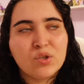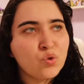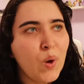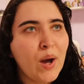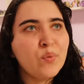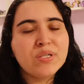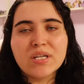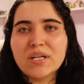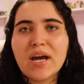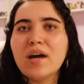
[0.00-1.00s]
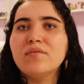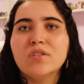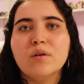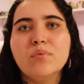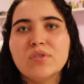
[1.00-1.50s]
so I wasn't gonna have
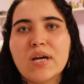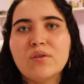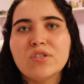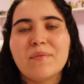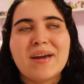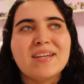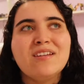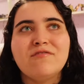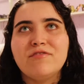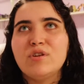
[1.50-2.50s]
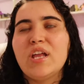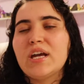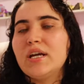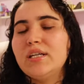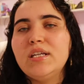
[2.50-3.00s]
double downtime. I didn't feel like
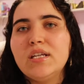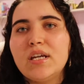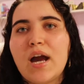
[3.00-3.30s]
I needed it.